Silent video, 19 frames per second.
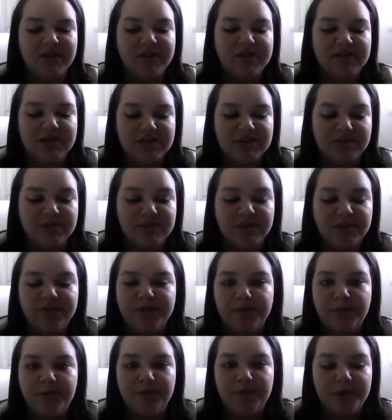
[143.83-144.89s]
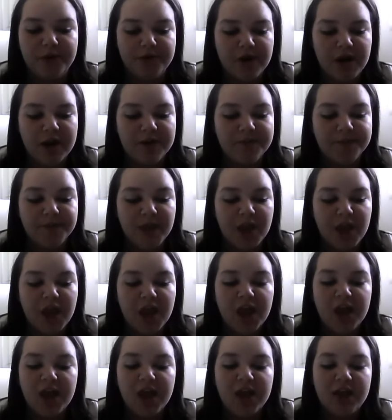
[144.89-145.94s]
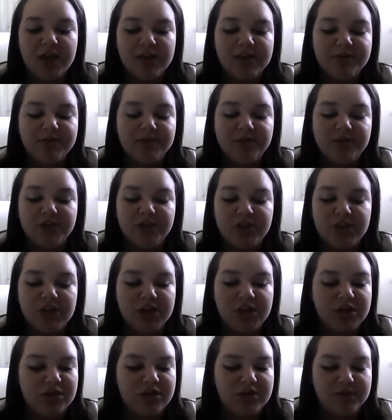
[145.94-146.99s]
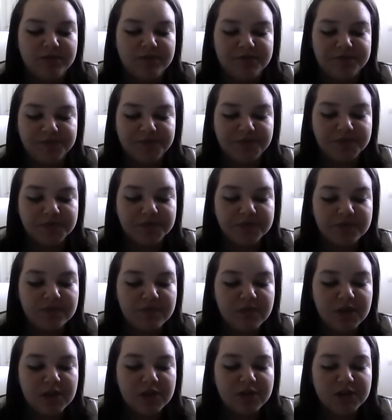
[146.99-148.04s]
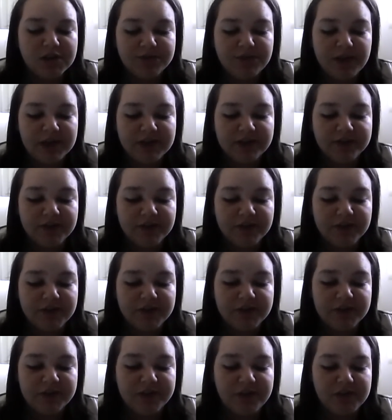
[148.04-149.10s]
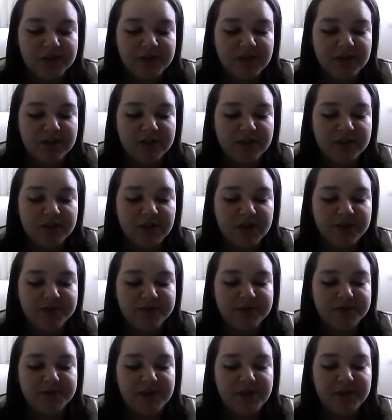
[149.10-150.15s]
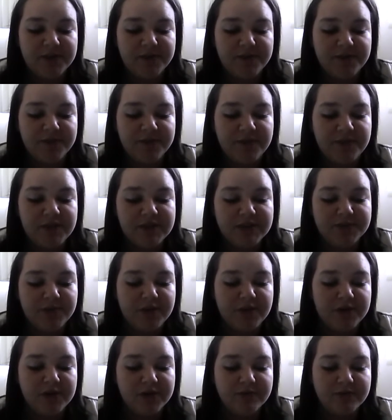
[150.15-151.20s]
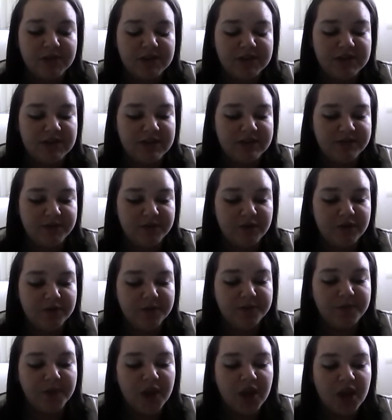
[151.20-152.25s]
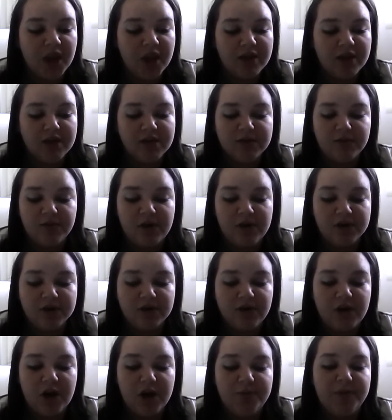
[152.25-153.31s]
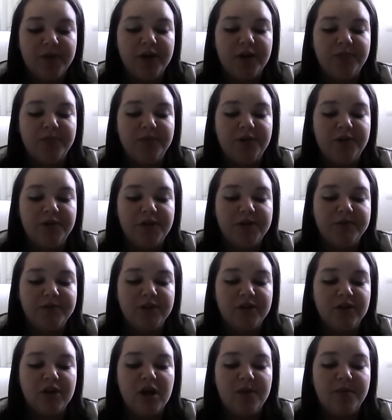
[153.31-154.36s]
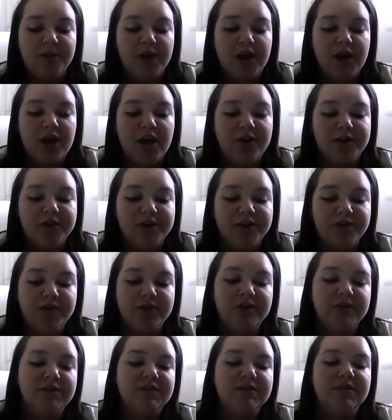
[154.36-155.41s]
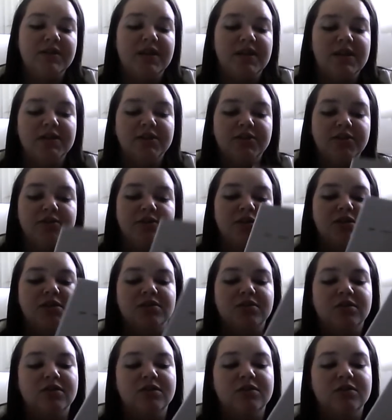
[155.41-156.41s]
in dismissal from the program. This will ensure respect of tutors who volunteer their time to make this program successful. This will also help our program to accommodate other students needing tutoring